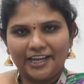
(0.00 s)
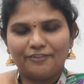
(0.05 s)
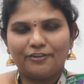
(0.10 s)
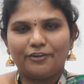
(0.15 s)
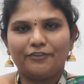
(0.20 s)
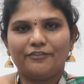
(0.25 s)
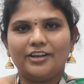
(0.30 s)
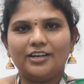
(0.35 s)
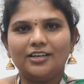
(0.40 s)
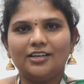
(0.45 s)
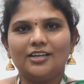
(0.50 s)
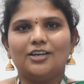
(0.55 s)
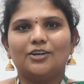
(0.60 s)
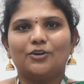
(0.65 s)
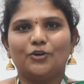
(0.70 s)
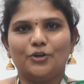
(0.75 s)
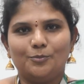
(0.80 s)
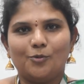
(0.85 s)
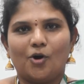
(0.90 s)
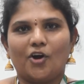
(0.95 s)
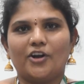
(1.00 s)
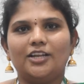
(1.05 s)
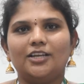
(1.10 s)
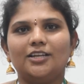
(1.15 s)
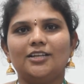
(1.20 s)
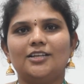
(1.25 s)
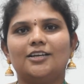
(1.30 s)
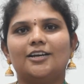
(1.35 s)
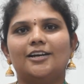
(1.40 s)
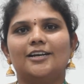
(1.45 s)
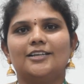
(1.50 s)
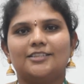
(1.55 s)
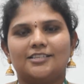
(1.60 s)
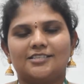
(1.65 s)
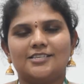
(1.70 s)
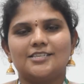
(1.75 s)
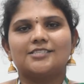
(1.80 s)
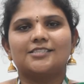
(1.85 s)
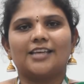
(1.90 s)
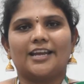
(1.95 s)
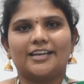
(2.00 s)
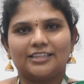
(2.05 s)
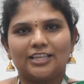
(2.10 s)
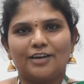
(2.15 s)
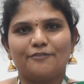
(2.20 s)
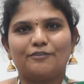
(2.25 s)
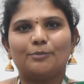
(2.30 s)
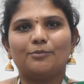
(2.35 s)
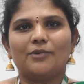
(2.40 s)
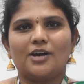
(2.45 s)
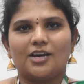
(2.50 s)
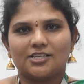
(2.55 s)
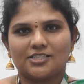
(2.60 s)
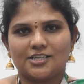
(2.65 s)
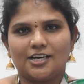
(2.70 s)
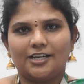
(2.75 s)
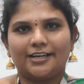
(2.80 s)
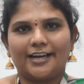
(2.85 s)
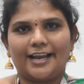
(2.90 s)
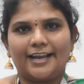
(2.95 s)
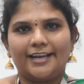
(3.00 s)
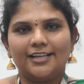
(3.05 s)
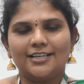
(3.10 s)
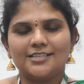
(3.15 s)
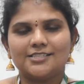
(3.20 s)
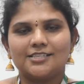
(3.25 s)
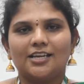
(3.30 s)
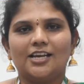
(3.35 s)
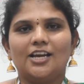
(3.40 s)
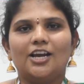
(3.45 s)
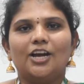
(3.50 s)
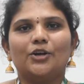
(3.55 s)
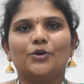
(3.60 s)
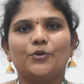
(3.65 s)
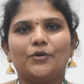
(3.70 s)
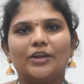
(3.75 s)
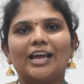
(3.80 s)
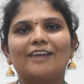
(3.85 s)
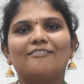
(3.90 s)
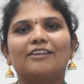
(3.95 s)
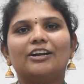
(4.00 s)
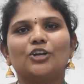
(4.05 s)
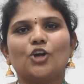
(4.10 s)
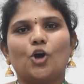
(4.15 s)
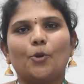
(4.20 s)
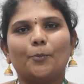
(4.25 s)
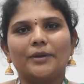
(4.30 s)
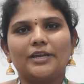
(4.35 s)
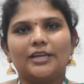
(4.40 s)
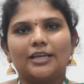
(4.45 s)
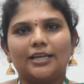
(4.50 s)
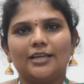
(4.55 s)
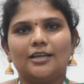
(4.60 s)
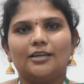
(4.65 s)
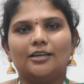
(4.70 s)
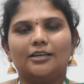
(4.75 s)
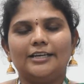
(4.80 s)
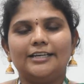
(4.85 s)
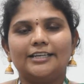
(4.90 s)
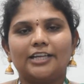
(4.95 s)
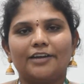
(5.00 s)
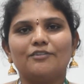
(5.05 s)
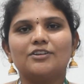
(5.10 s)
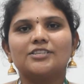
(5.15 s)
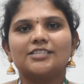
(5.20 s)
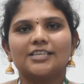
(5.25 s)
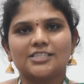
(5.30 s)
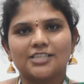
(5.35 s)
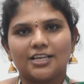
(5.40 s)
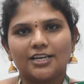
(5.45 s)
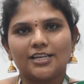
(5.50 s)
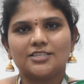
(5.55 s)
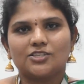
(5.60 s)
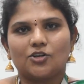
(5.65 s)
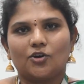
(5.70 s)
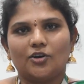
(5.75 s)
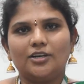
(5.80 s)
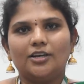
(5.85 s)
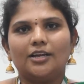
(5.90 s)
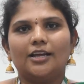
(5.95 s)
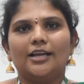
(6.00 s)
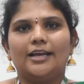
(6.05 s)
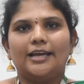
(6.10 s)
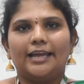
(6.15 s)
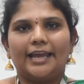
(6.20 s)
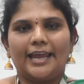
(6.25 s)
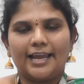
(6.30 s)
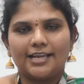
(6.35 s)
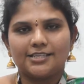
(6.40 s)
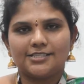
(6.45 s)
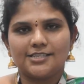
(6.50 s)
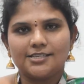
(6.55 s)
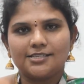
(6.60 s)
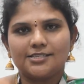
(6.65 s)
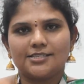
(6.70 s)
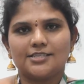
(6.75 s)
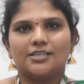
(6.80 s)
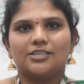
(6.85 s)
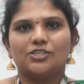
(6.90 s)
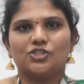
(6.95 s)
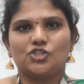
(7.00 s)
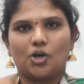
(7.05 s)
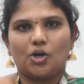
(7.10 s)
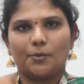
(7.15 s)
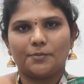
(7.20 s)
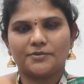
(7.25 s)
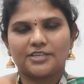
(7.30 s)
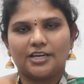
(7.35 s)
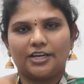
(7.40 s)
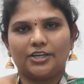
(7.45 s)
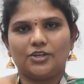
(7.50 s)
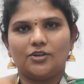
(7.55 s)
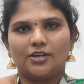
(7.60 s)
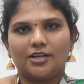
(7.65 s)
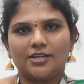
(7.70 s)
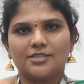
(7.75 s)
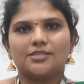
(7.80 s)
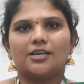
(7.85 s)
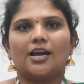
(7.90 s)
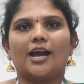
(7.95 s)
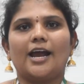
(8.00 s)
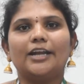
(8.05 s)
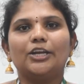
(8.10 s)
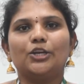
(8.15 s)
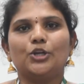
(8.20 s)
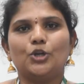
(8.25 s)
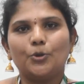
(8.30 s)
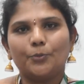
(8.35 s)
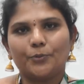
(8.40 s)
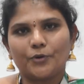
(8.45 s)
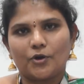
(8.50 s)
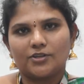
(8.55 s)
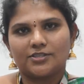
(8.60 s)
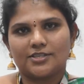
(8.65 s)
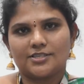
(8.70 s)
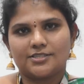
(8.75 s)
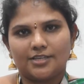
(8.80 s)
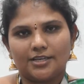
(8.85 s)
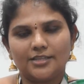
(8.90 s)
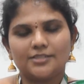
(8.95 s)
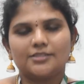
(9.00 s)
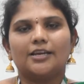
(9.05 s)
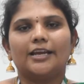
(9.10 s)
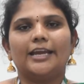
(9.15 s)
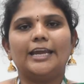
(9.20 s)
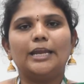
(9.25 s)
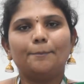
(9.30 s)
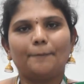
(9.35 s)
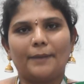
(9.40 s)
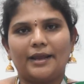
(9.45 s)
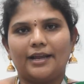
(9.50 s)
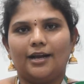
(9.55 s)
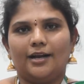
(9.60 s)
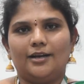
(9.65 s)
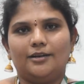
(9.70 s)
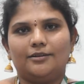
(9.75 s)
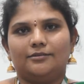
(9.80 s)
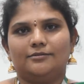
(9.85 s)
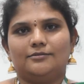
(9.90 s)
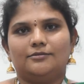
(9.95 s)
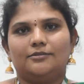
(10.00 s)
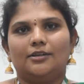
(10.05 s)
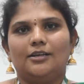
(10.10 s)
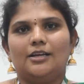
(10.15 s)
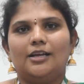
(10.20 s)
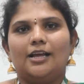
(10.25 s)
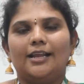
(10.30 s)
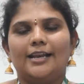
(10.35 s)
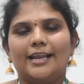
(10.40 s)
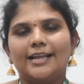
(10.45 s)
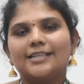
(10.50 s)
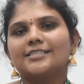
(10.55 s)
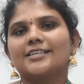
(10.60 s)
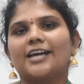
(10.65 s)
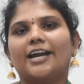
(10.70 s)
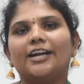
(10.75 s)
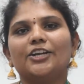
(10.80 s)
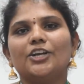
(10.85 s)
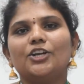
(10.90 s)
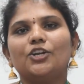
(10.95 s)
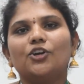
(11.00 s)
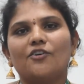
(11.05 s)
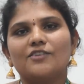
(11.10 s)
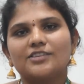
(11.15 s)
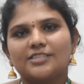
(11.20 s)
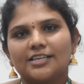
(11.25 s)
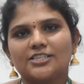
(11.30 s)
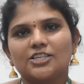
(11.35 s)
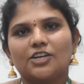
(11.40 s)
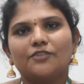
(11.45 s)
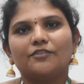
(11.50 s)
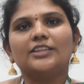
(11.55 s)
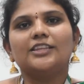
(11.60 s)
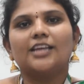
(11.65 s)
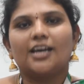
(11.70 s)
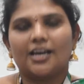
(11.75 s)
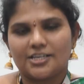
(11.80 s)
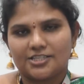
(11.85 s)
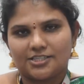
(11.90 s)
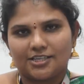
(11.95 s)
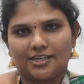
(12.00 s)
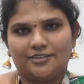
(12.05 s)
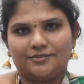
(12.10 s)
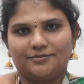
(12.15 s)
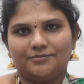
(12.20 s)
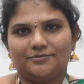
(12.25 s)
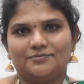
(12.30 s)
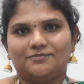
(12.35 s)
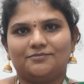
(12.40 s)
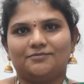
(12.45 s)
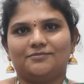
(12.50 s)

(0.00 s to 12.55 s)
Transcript: Hi everyone, good morning. This is Sarita from Harsha Trainings. Today our topic interview session is on agents, job schedulers and queue processor in Pega. Let's continue our session with Harsha.